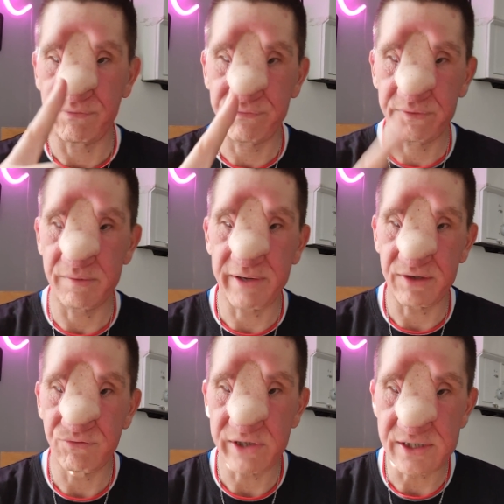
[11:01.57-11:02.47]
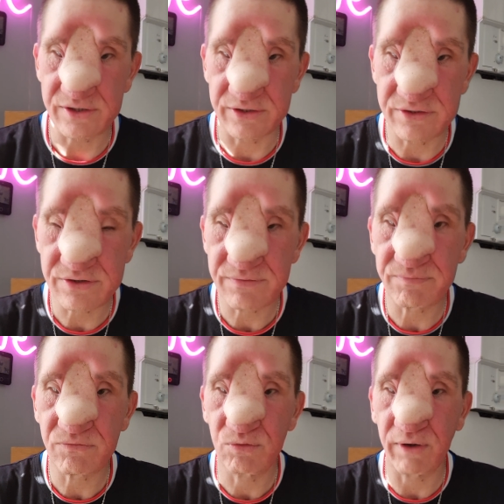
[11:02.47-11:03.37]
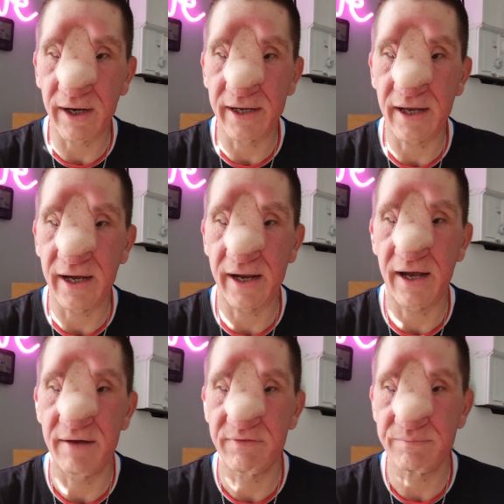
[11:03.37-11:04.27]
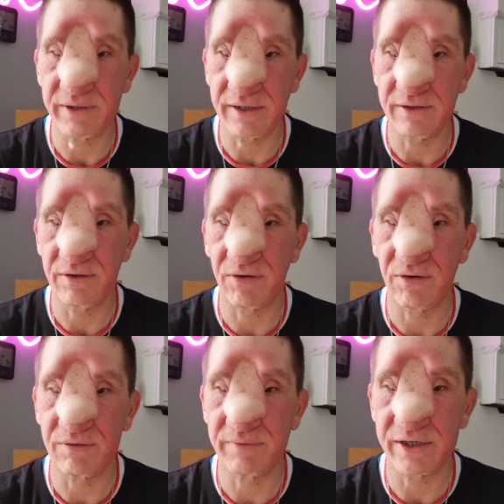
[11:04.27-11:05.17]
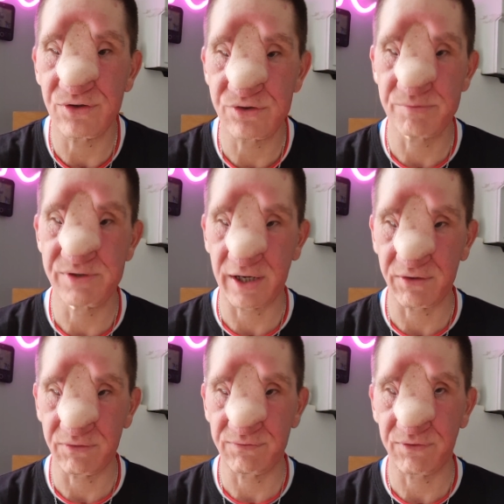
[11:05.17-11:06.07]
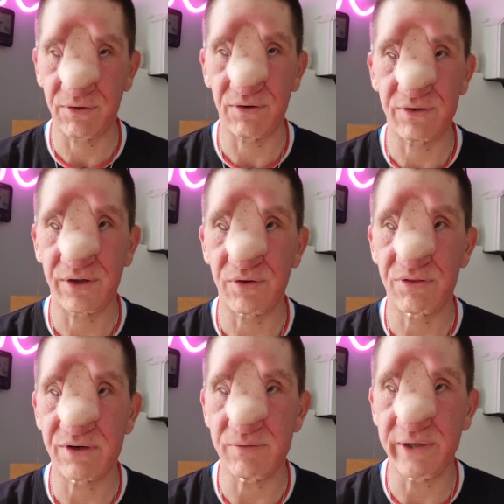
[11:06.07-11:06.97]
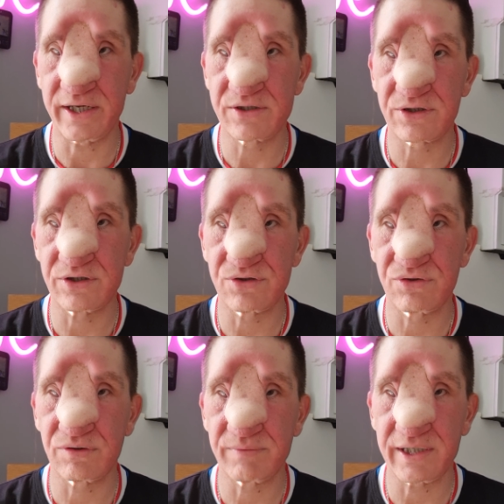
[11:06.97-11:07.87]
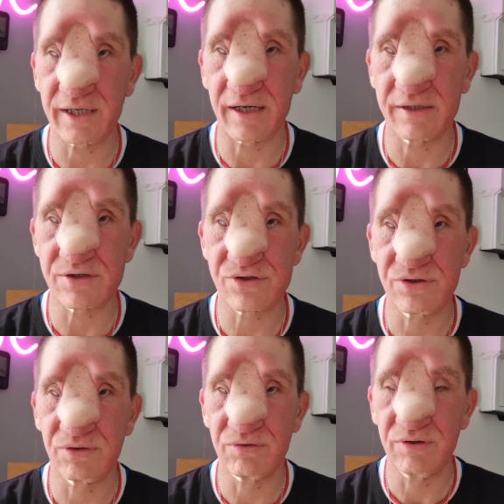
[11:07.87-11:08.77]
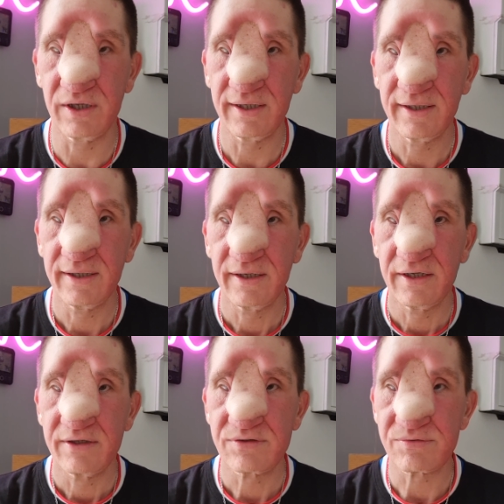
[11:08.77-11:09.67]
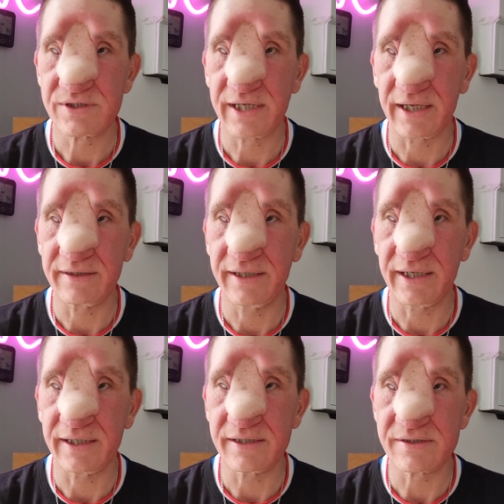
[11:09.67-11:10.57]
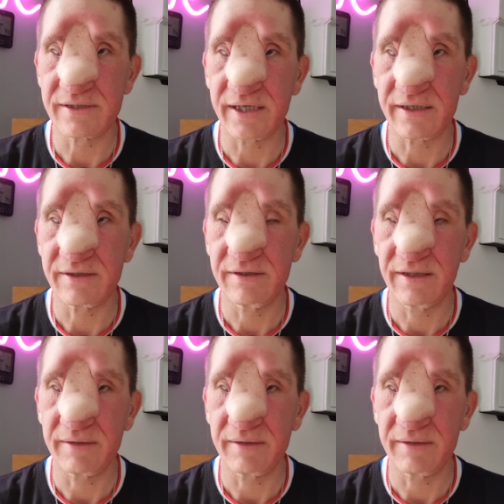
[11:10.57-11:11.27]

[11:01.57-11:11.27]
of the main reasons why I haven't been on my YouTube channel for now 3 weeks. It took me an additional, so it was 10 days, 9